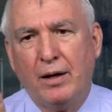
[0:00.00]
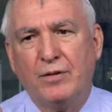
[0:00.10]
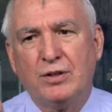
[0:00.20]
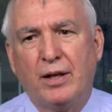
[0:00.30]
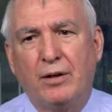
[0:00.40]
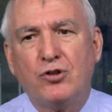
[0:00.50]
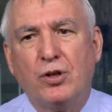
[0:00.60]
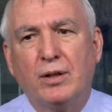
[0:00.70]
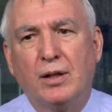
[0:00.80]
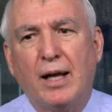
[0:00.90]
of his
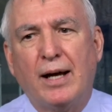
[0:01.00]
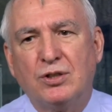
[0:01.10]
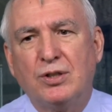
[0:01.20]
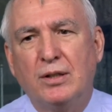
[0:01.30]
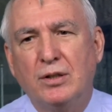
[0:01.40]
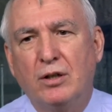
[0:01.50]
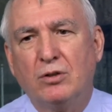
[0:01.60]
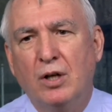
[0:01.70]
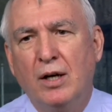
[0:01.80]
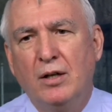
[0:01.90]
energy in the last 10 years